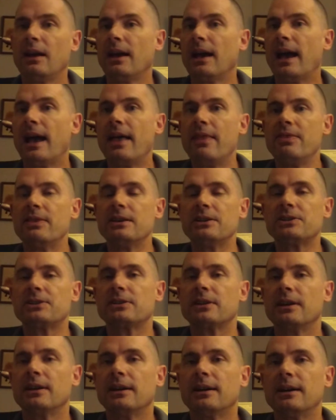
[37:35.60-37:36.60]
And
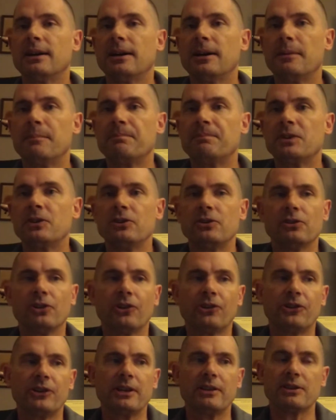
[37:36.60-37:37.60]
this, you'll
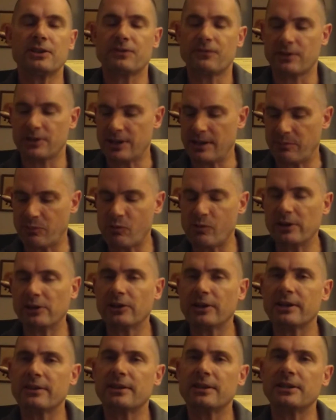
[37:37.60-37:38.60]
see this, for example, when we
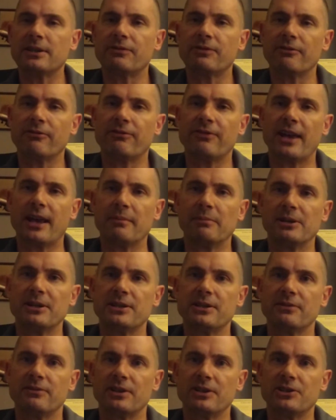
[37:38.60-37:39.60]
look at the different
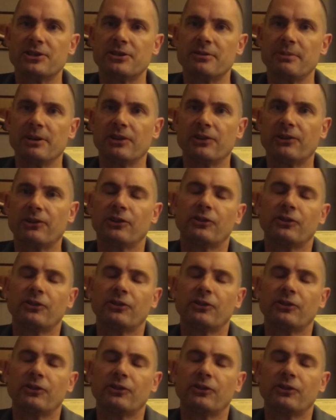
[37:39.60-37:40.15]
families of instruments.